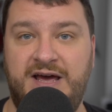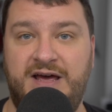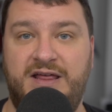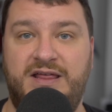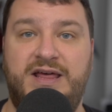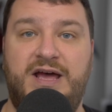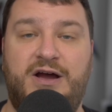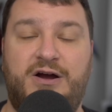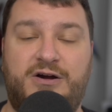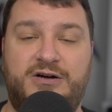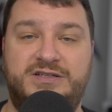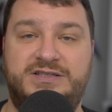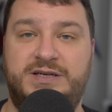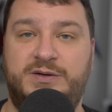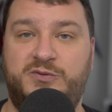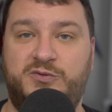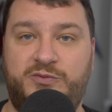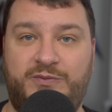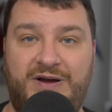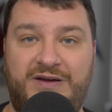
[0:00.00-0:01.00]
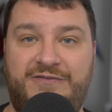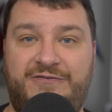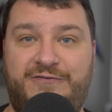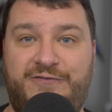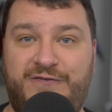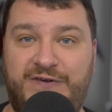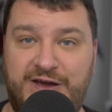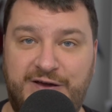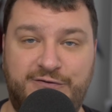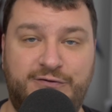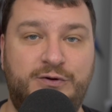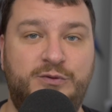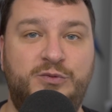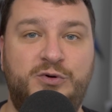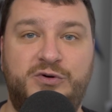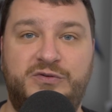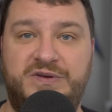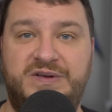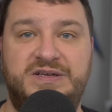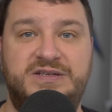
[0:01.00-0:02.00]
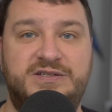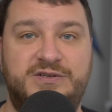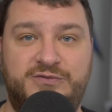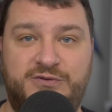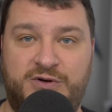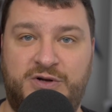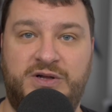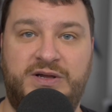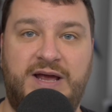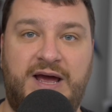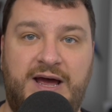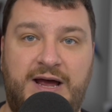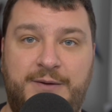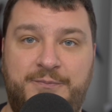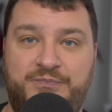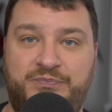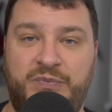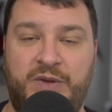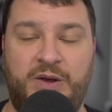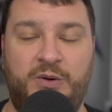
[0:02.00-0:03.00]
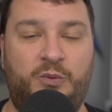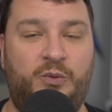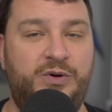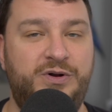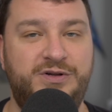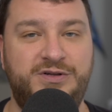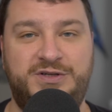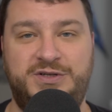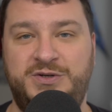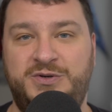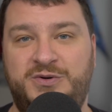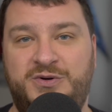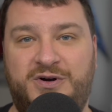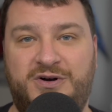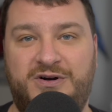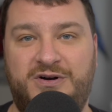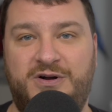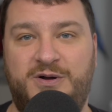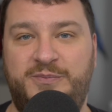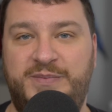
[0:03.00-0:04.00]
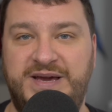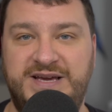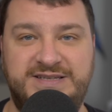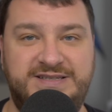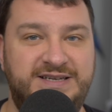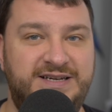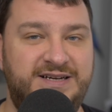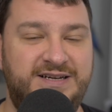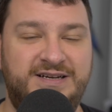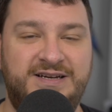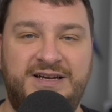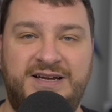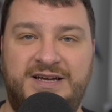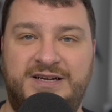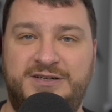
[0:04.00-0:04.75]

that are some of my favorite movies of all time. 1 and 2 are amazing.